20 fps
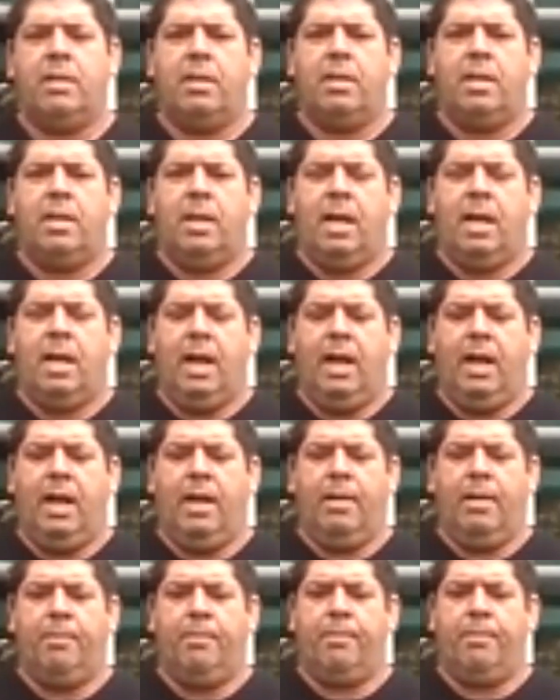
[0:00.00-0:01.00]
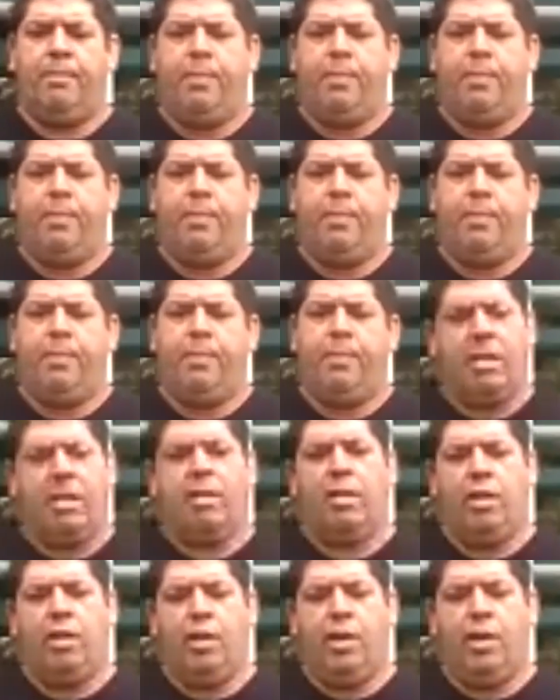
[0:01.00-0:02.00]
But yeah,
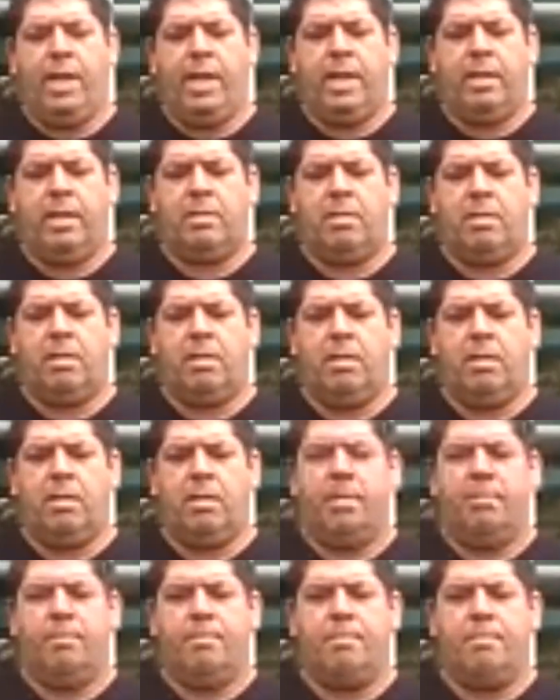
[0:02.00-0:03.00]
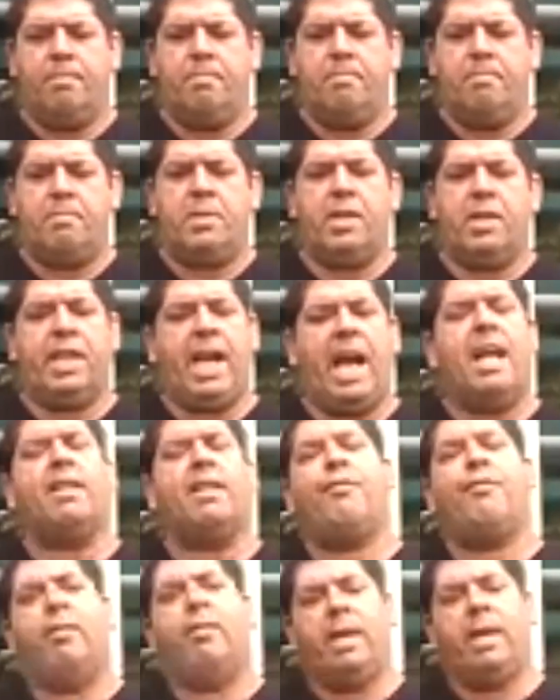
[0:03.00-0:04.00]
learning to gather
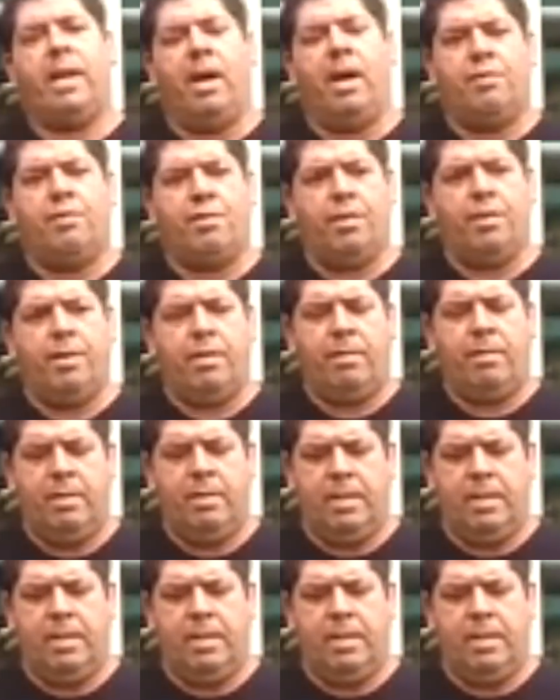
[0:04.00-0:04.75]
from the ocean,